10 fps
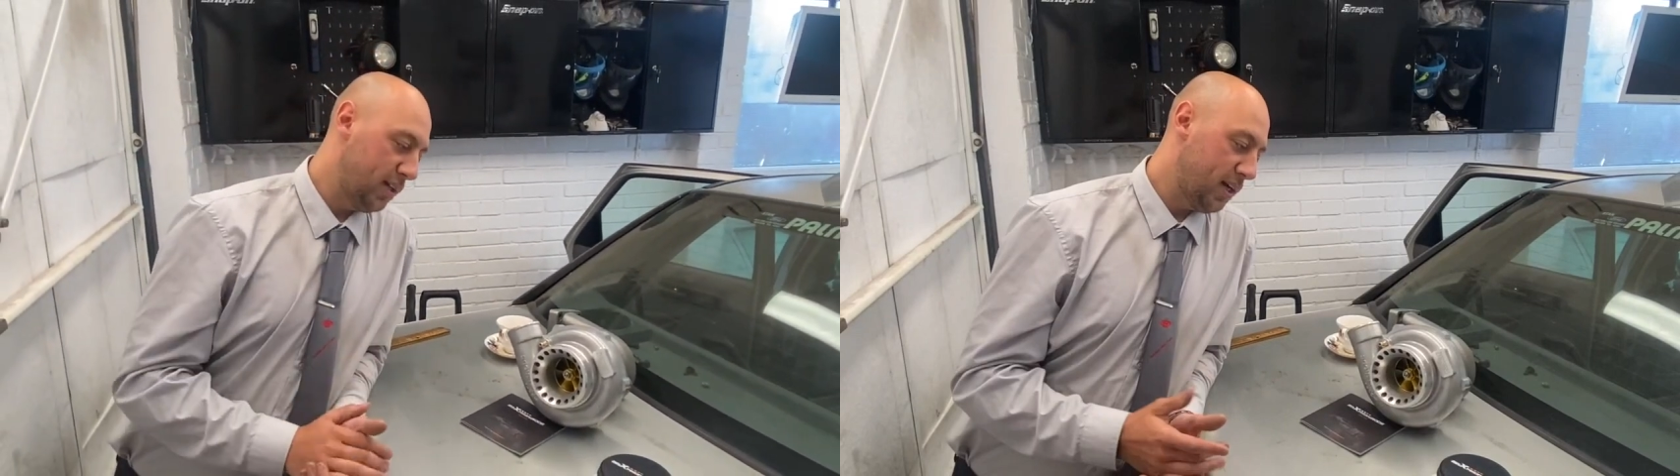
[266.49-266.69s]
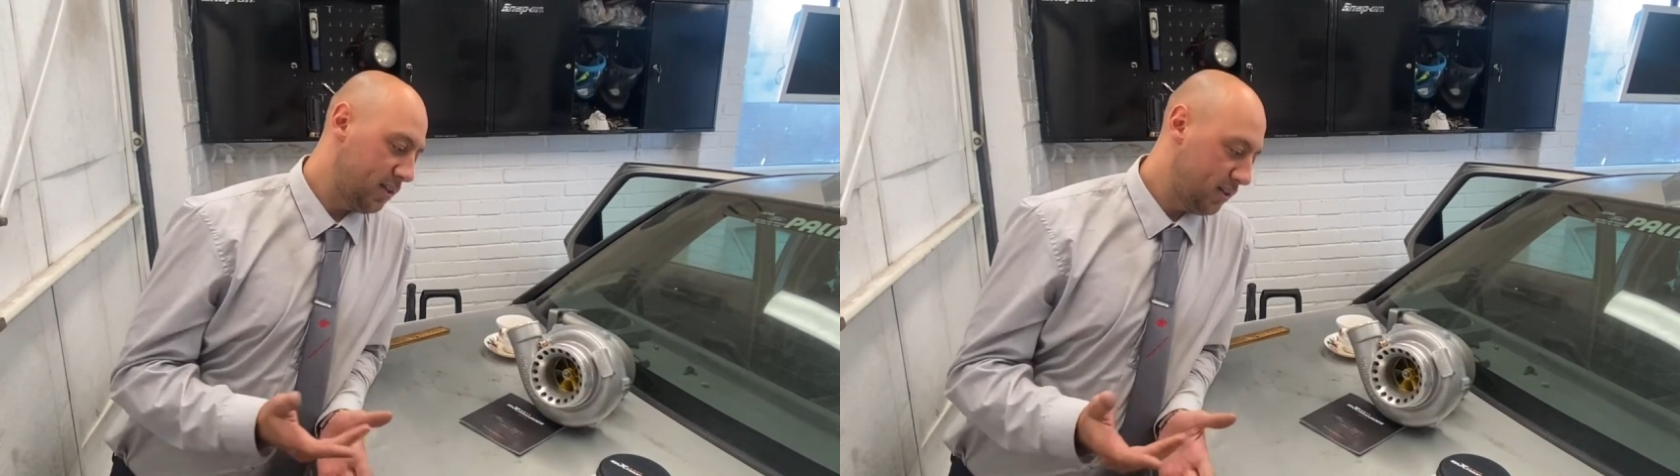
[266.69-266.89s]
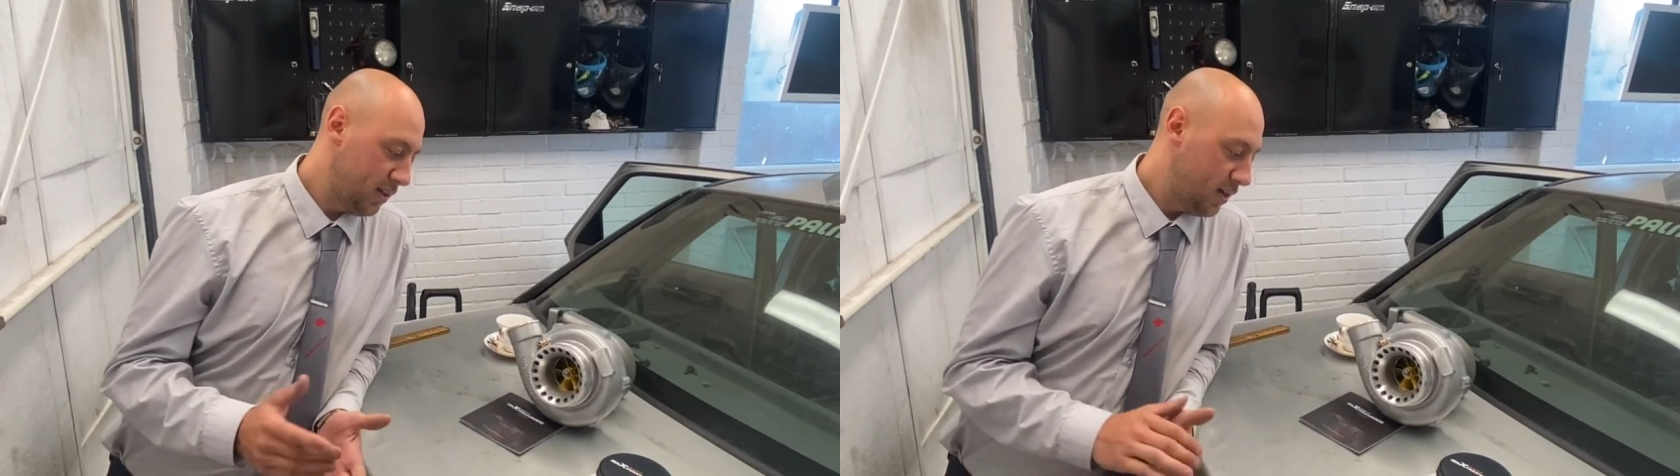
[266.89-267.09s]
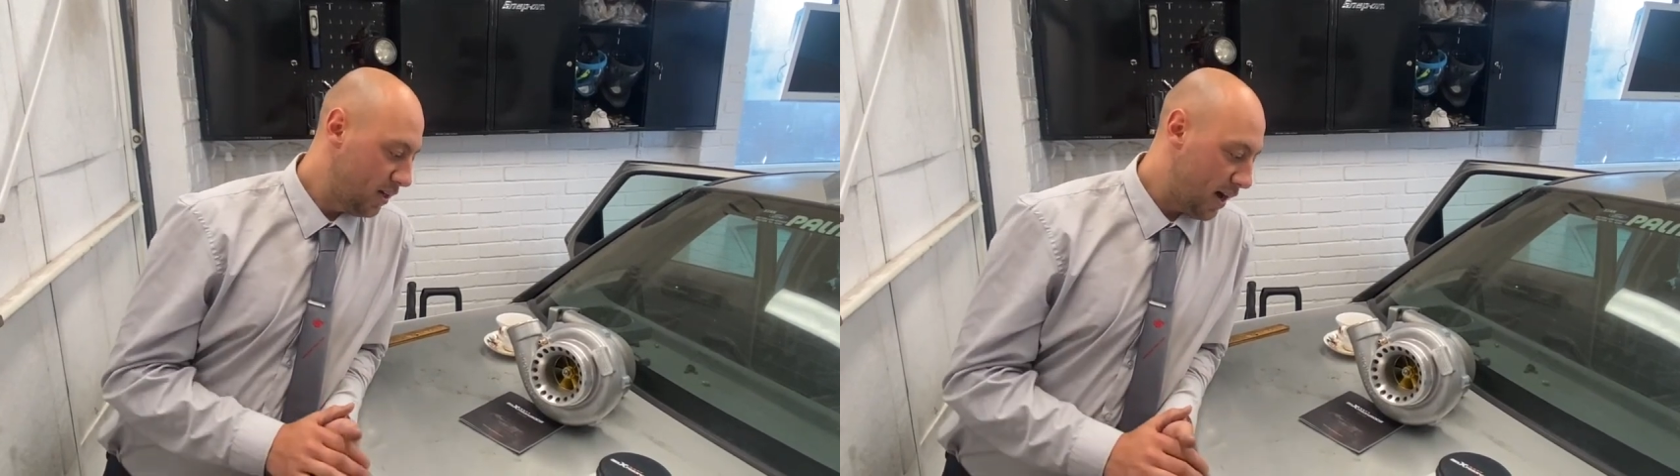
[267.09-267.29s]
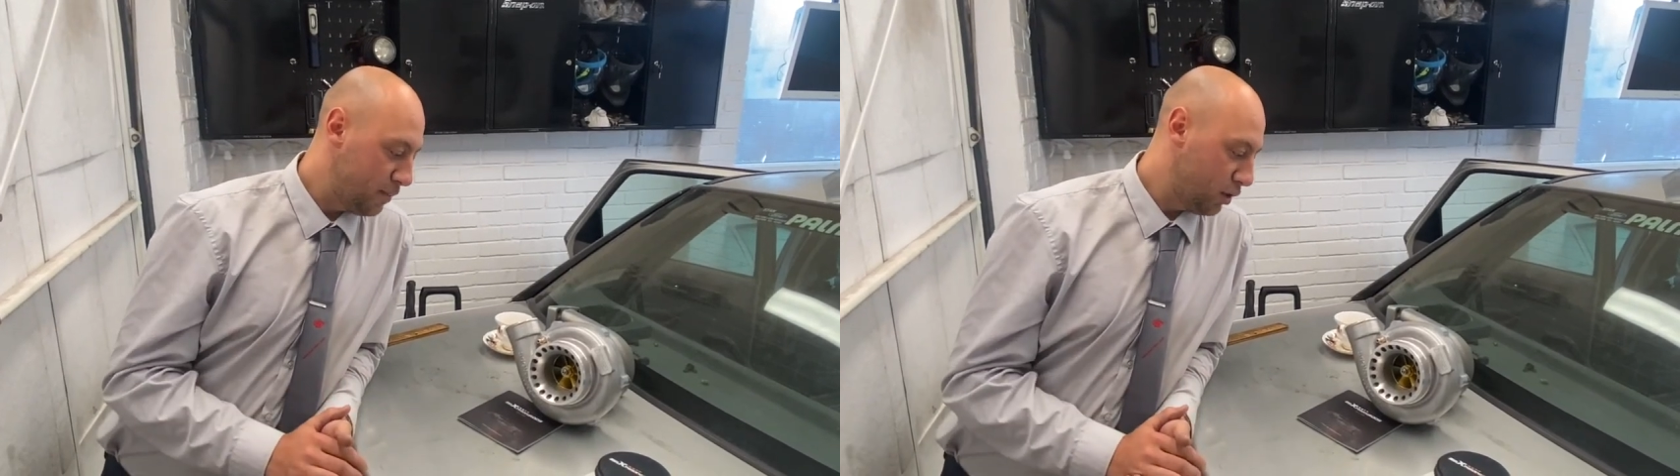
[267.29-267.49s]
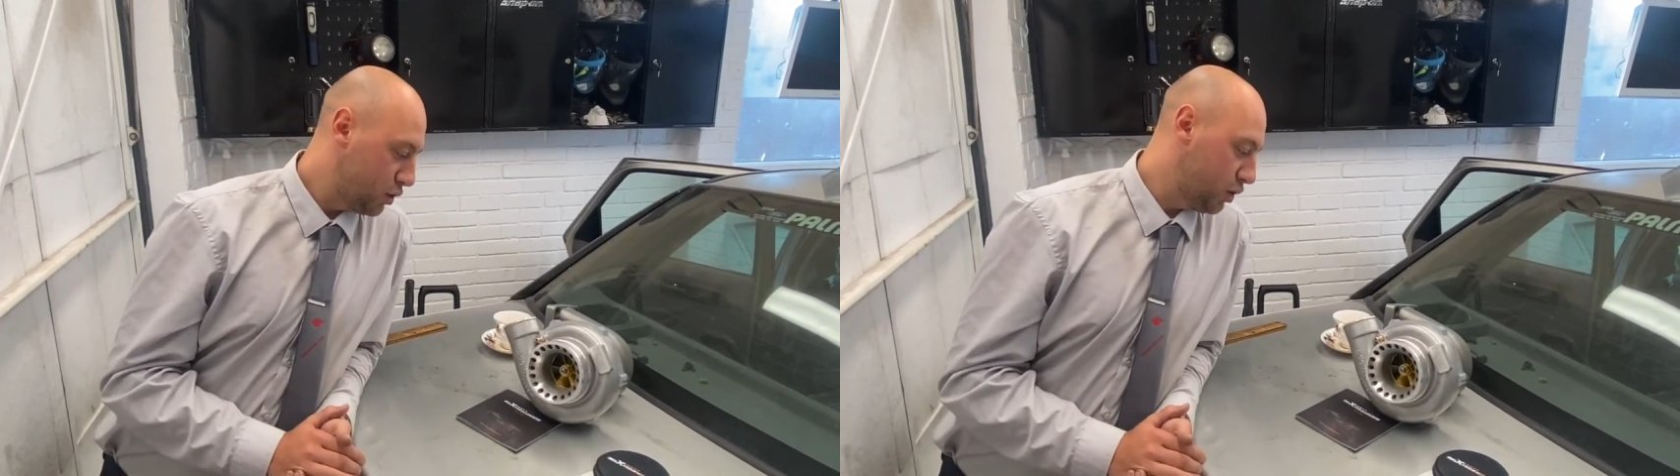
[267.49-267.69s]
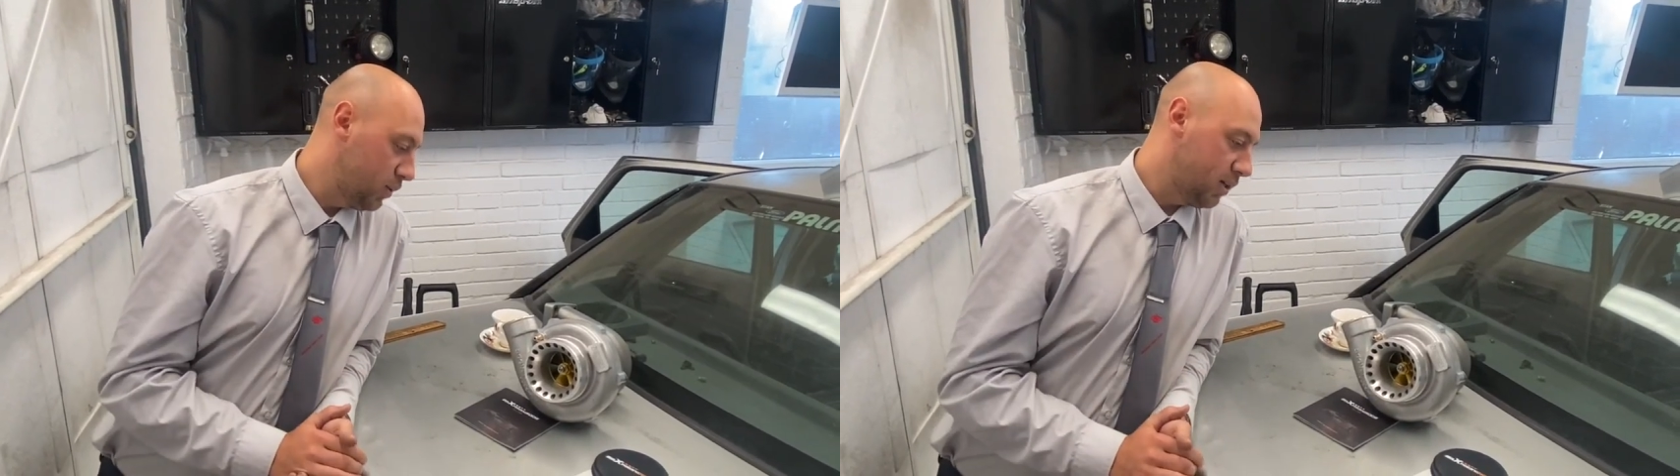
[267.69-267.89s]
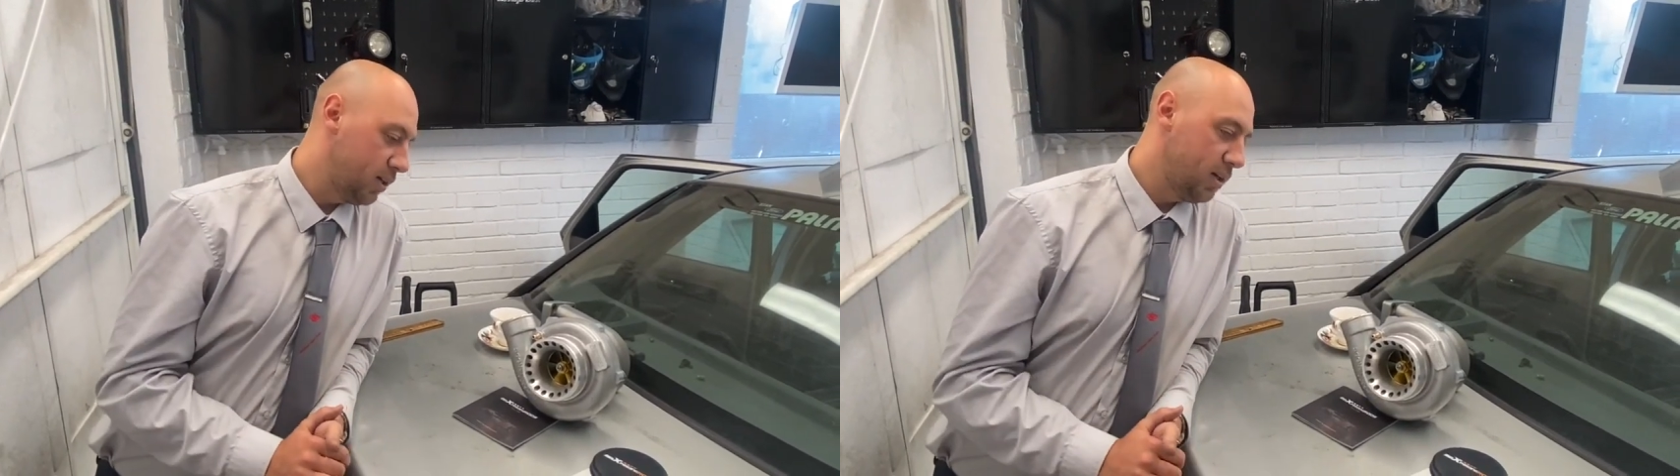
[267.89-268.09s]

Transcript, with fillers: that? I'm not sure.